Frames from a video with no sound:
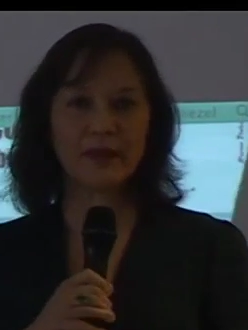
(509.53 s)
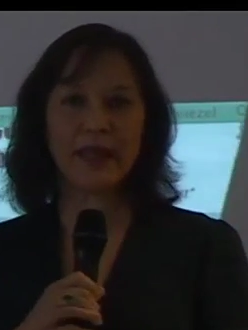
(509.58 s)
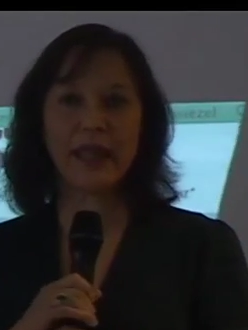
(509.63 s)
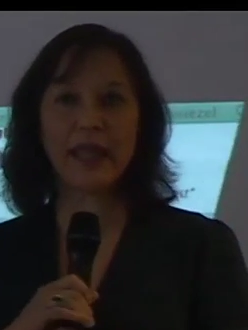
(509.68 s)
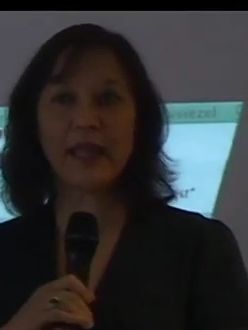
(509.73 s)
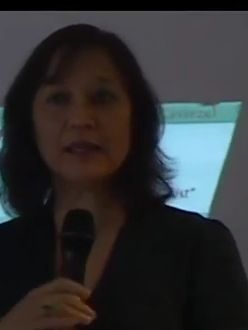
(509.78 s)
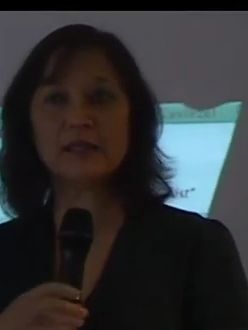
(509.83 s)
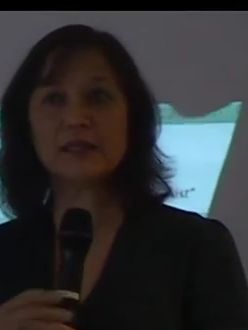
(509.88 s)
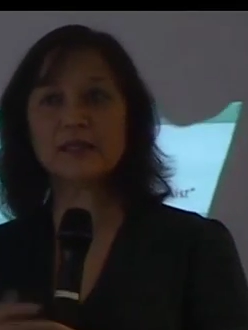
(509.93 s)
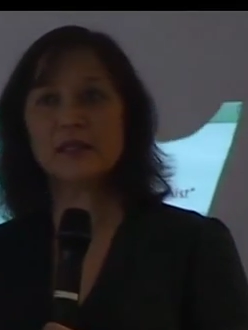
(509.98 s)

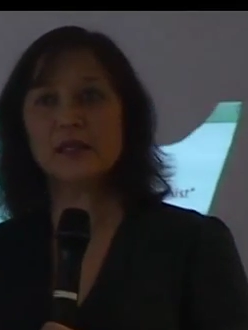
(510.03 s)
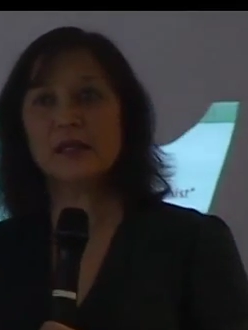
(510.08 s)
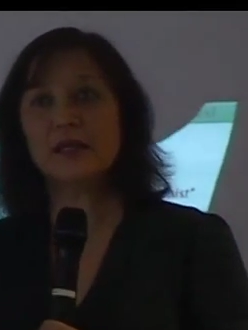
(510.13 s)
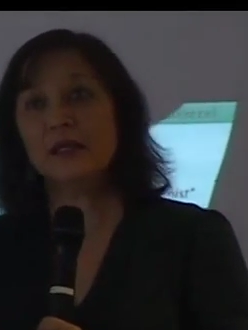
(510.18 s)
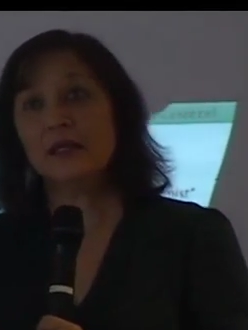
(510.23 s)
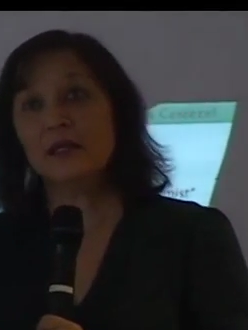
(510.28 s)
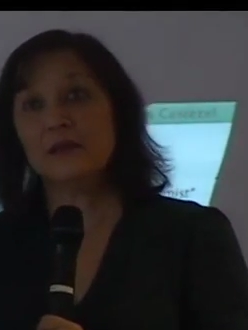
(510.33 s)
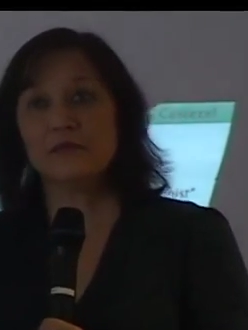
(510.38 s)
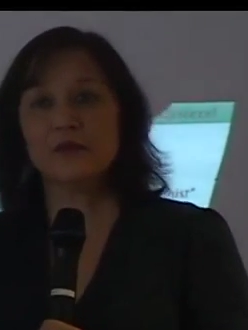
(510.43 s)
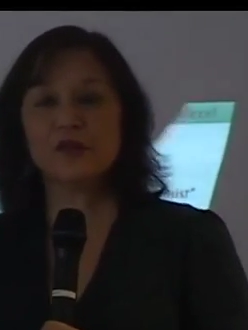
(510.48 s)
And
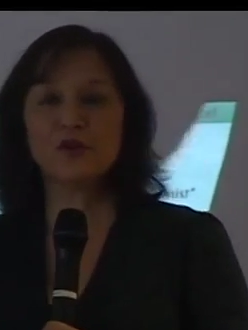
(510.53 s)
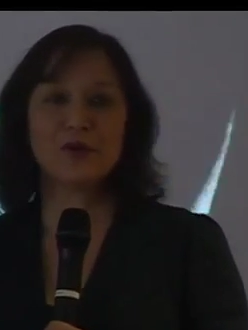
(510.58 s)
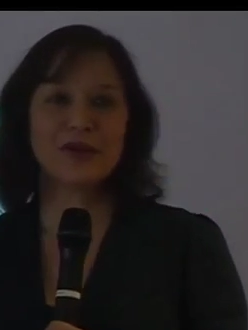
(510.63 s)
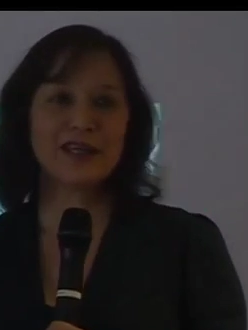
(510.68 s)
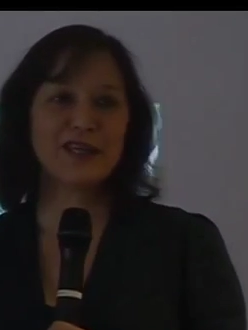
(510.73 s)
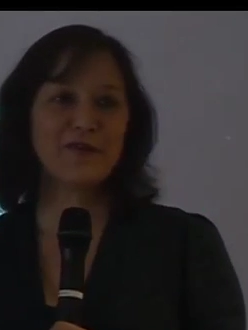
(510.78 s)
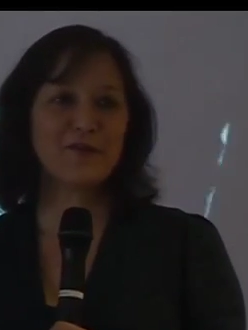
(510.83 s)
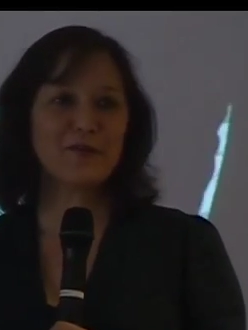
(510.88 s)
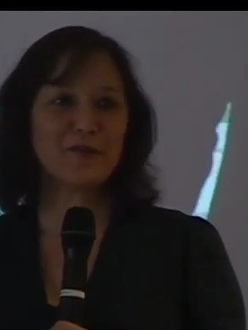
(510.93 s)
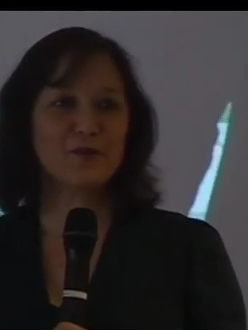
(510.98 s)
I
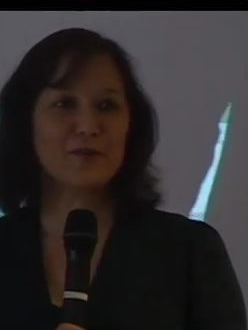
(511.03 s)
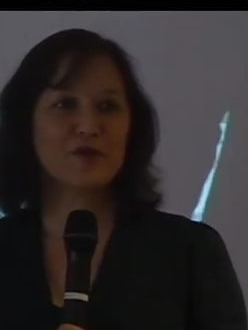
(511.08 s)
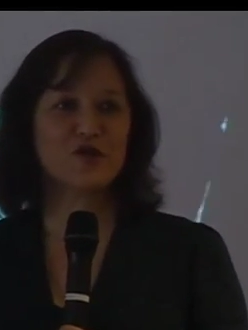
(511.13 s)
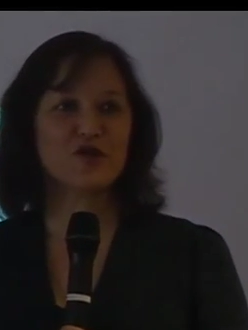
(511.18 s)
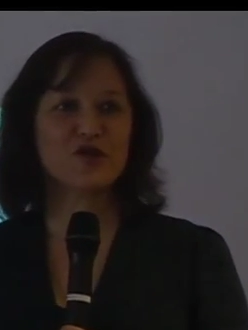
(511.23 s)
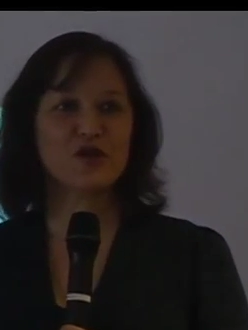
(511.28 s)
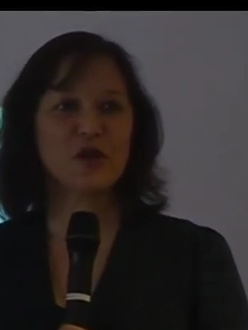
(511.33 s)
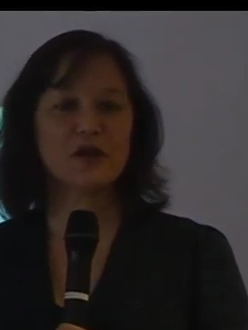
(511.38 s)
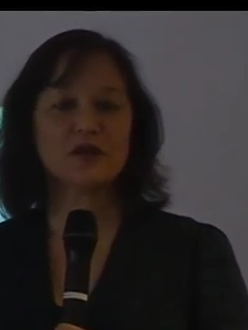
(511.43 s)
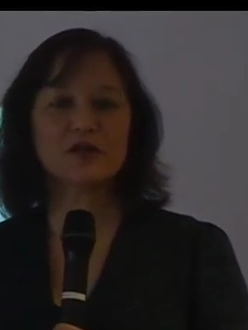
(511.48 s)
give them
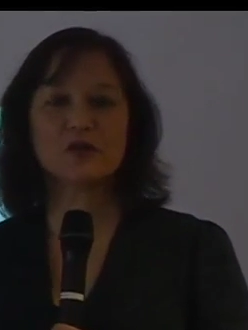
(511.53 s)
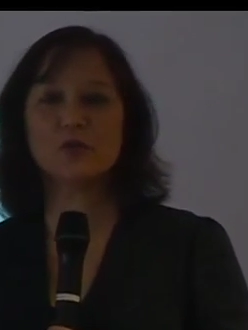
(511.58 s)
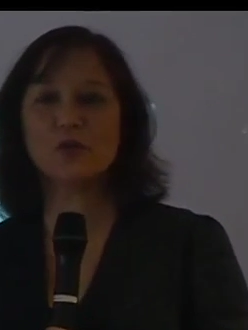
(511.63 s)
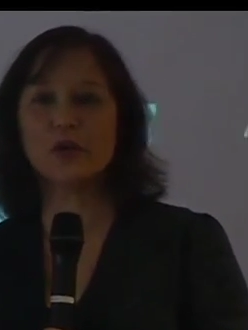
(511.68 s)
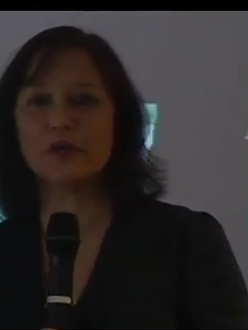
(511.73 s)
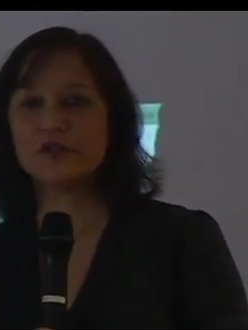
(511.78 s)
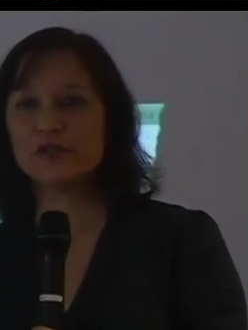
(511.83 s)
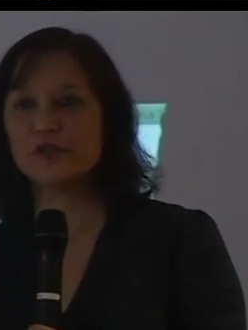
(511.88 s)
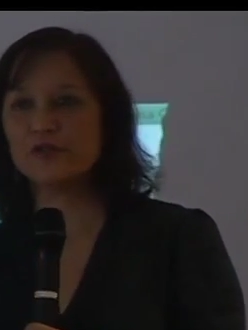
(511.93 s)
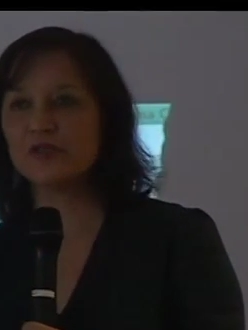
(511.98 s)
permission not to
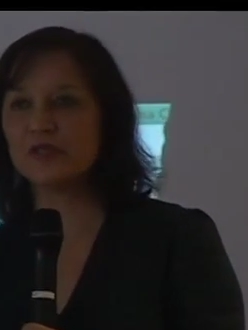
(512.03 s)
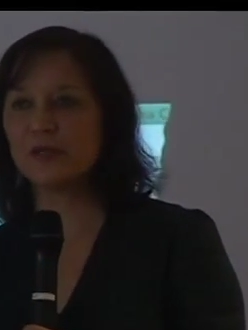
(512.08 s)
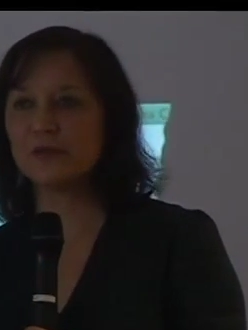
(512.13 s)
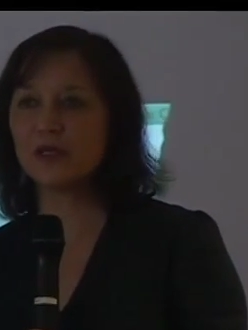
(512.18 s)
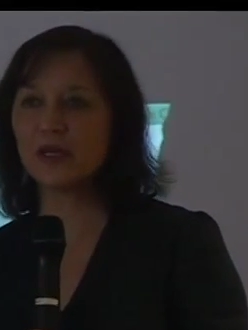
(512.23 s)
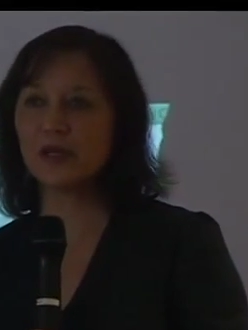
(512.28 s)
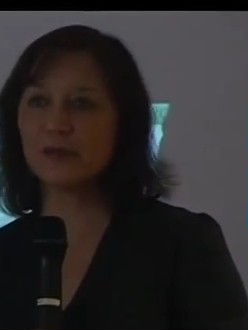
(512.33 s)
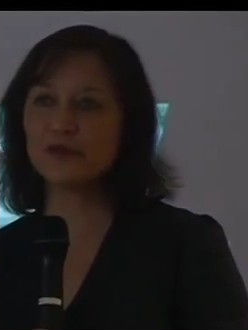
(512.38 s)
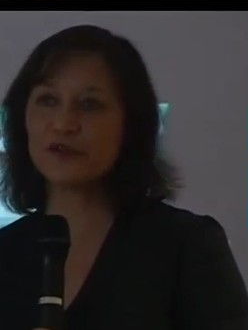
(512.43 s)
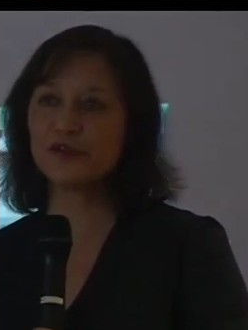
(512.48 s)
want to
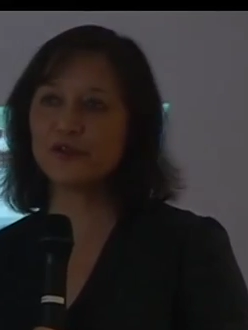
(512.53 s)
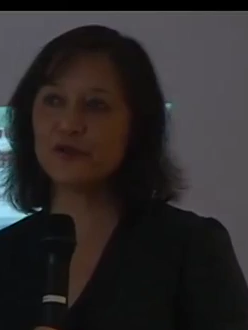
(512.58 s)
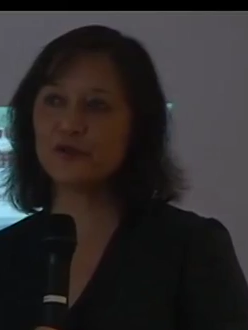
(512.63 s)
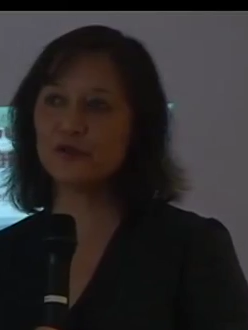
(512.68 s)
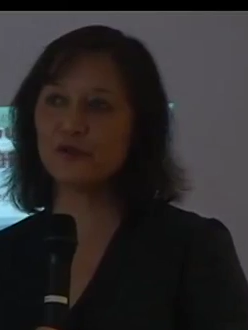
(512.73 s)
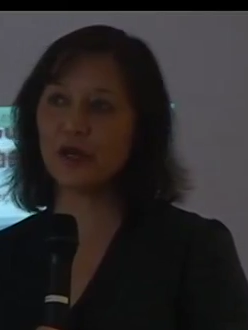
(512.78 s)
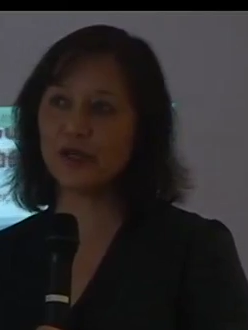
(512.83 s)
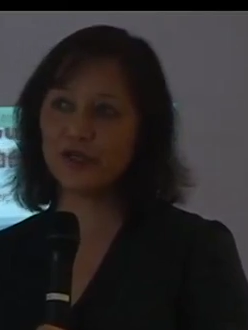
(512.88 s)
sometimes too.